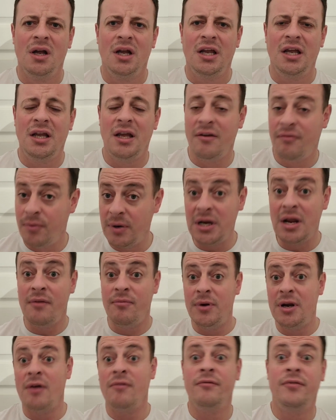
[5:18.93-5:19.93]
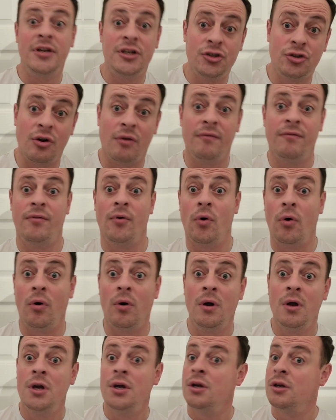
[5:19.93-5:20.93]
If we don't finish top
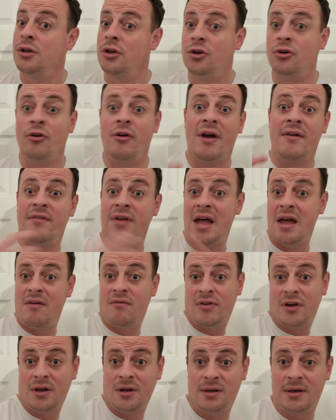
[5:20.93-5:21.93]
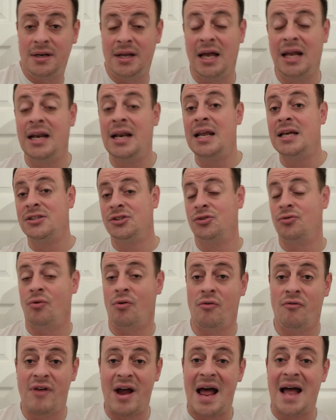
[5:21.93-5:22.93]
4, you're going to have Everton and Leicester
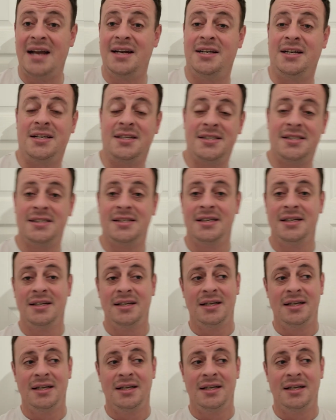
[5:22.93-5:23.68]
around us.